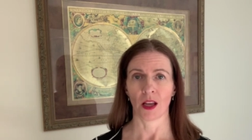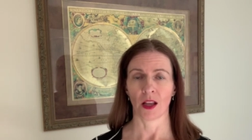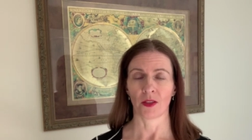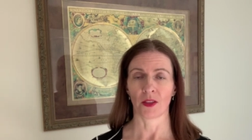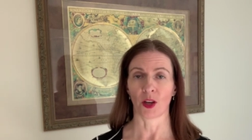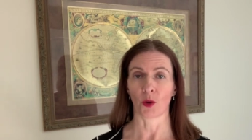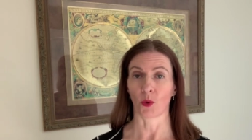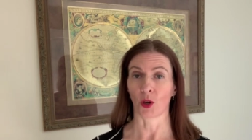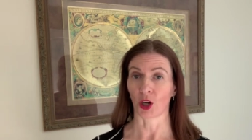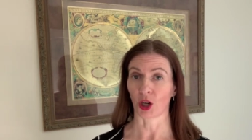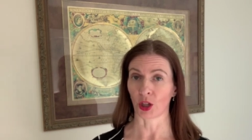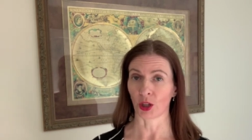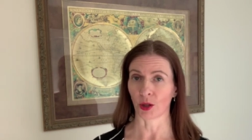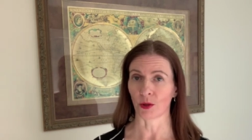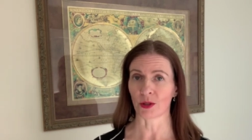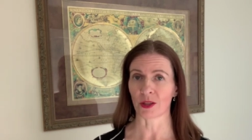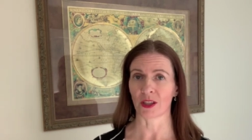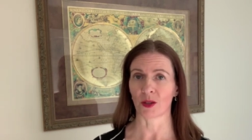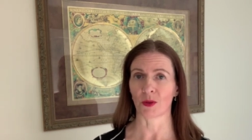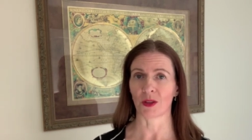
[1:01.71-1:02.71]
They work
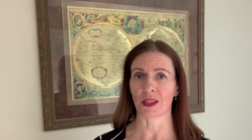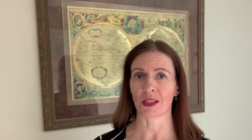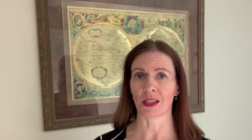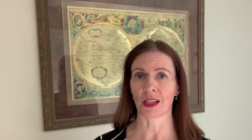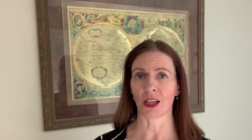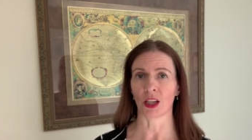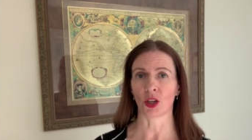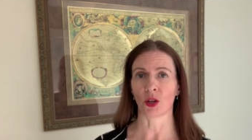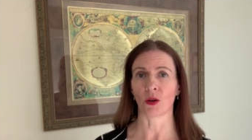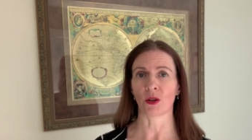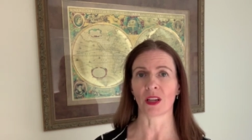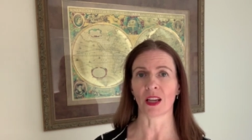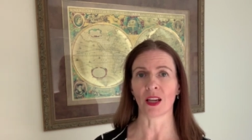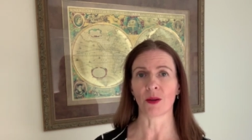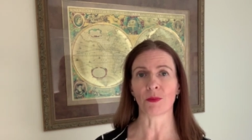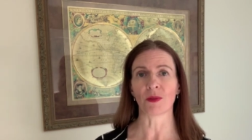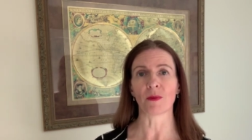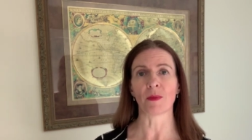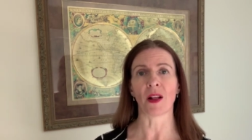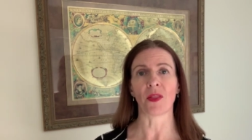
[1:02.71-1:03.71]
closely with the CEO to
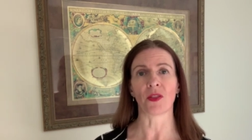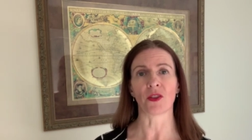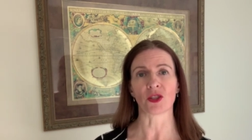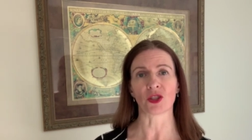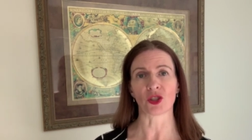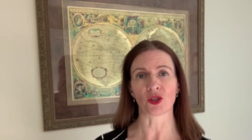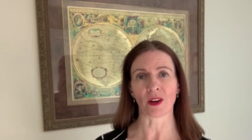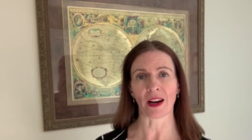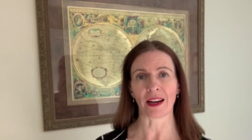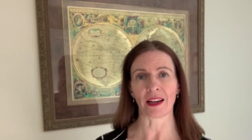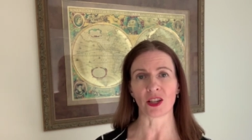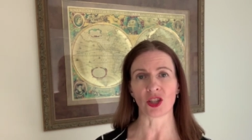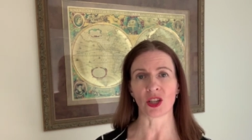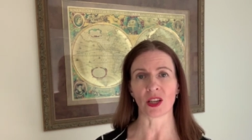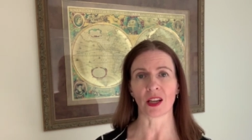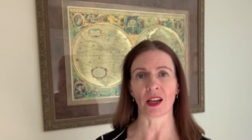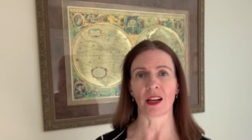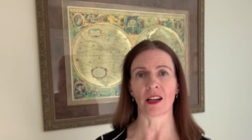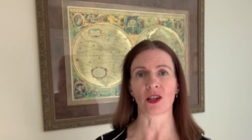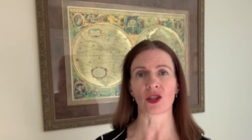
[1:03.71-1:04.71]
implement the
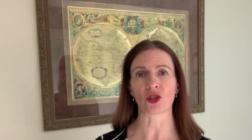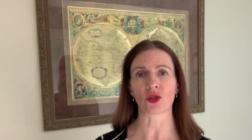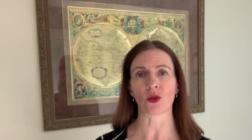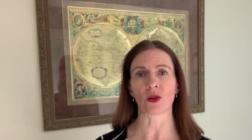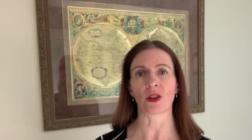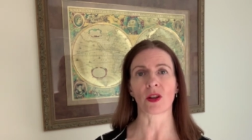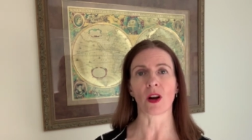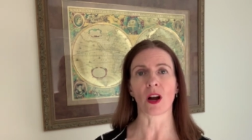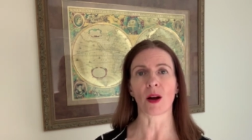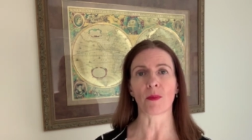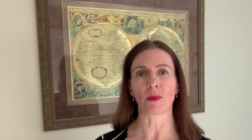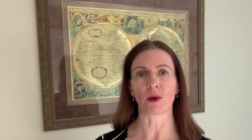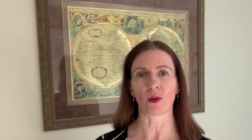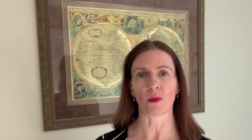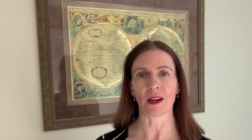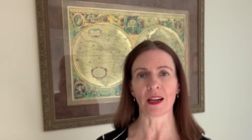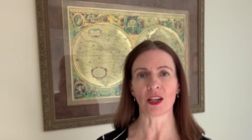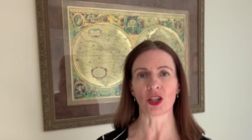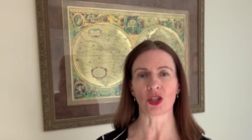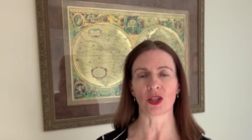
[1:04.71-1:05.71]
strategy and ensure that
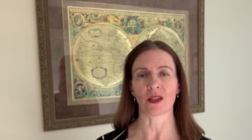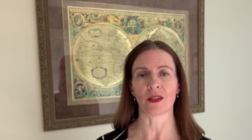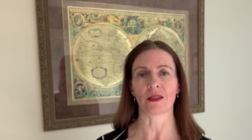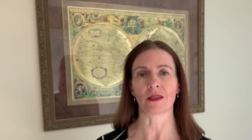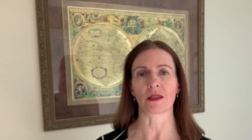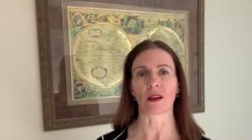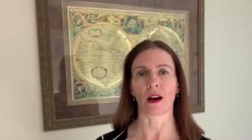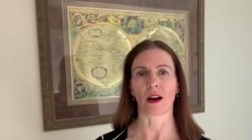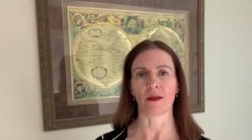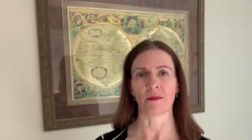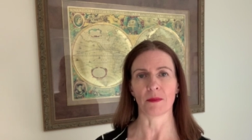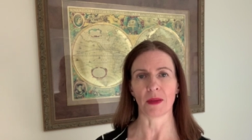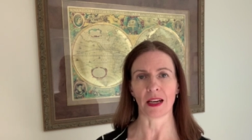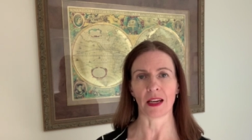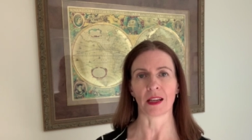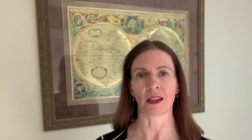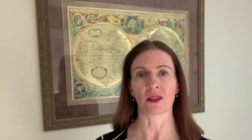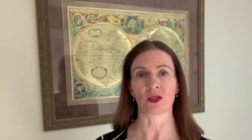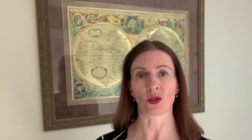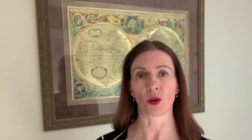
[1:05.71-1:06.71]
operations are
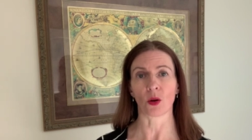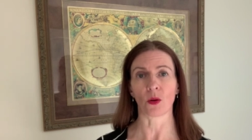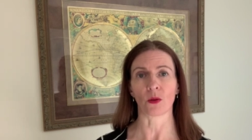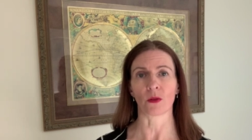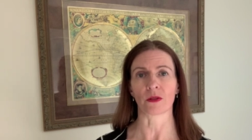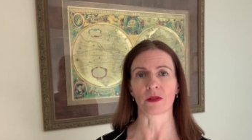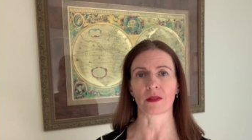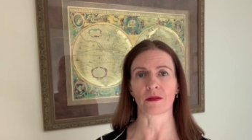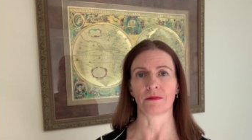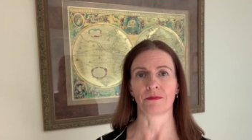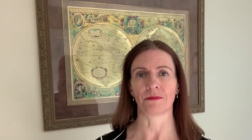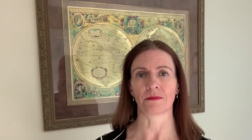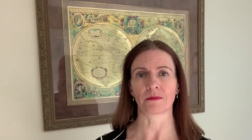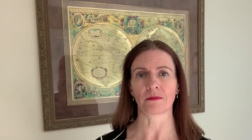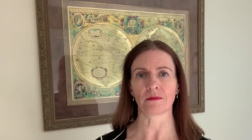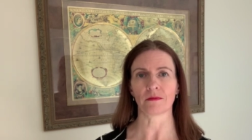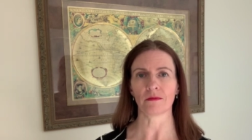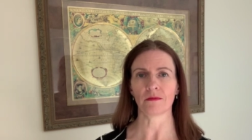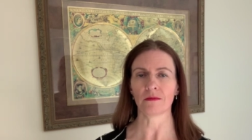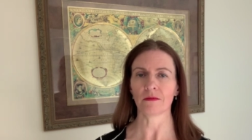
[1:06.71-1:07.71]
meeting its goals.
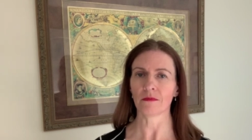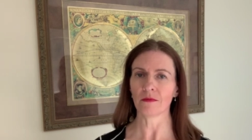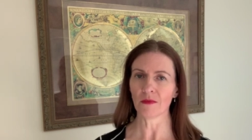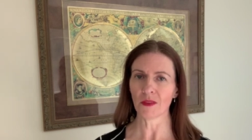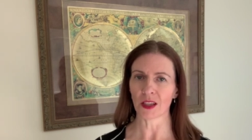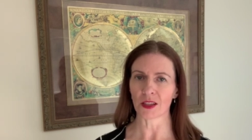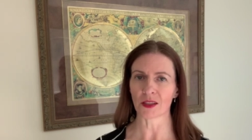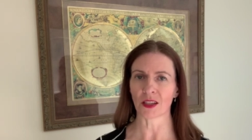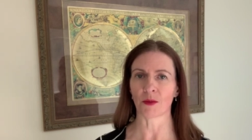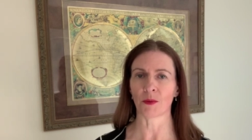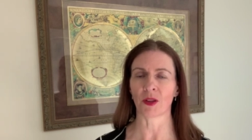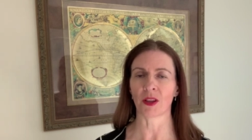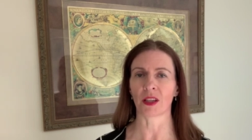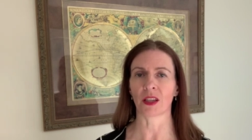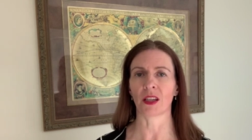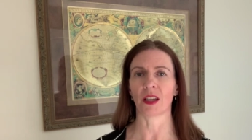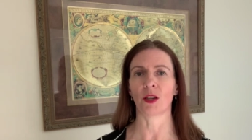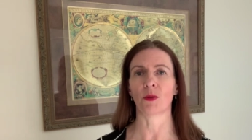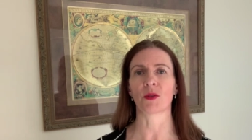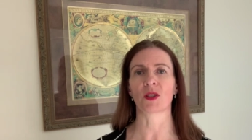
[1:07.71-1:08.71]
Some of the
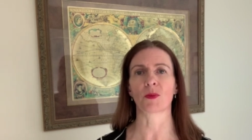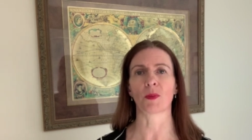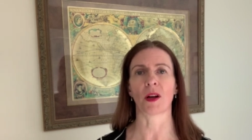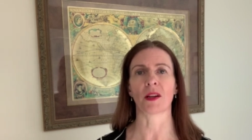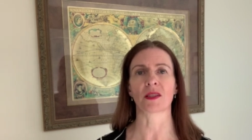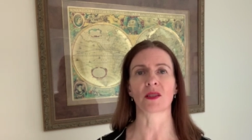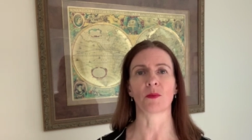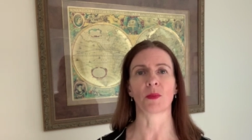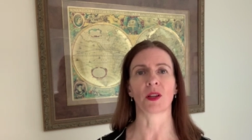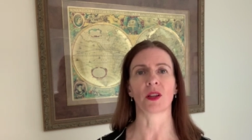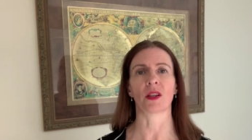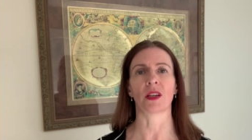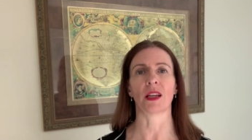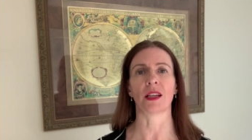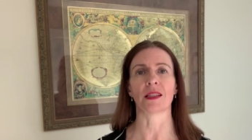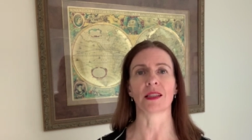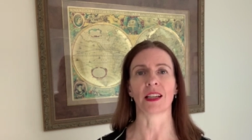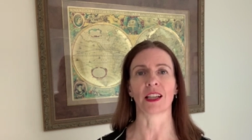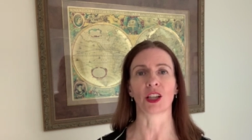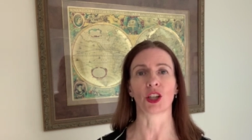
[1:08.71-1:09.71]
key
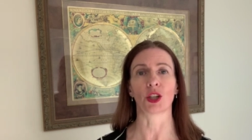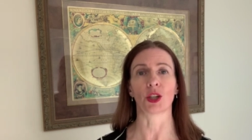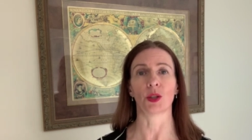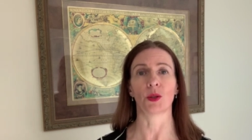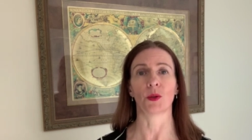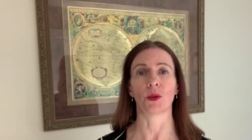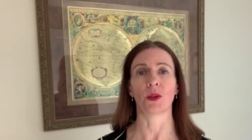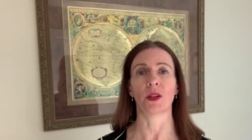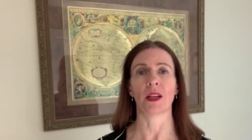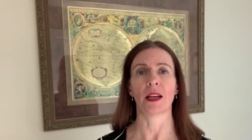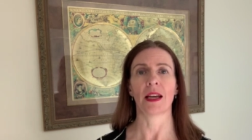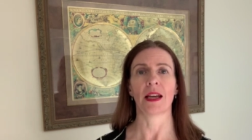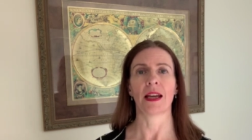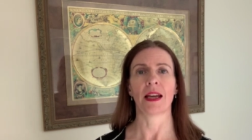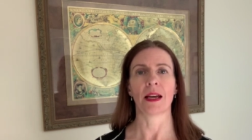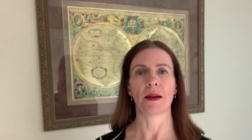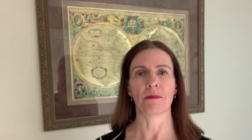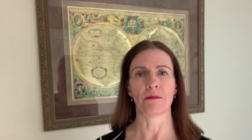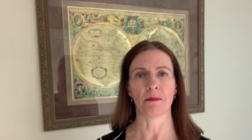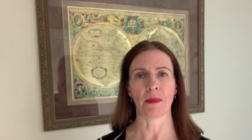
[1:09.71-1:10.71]
responsibilities include
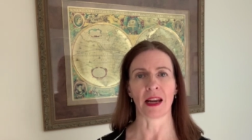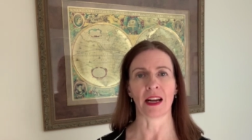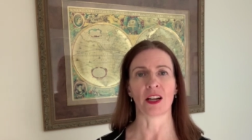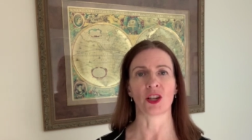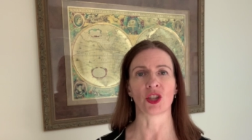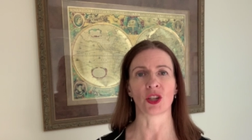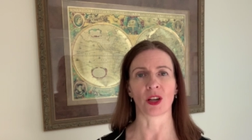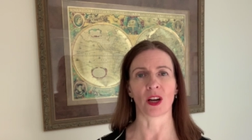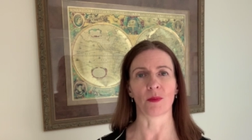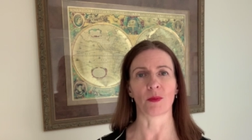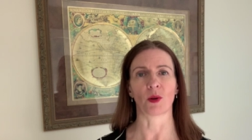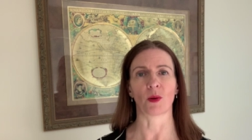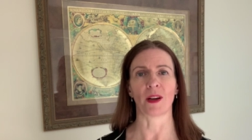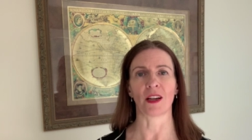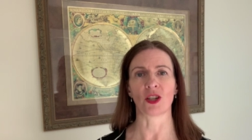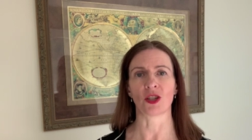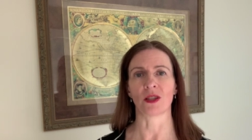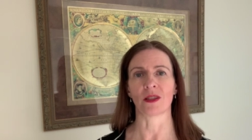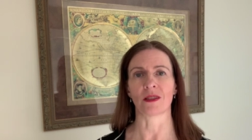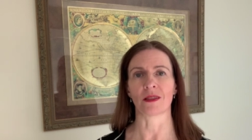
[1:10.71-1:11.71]
managing
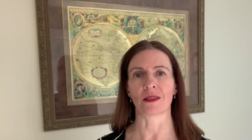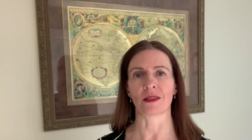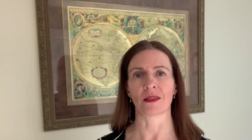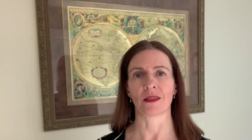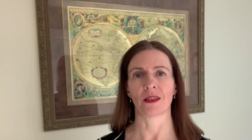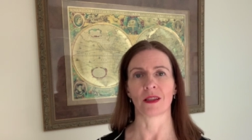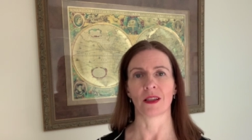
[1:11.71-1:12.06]
operations.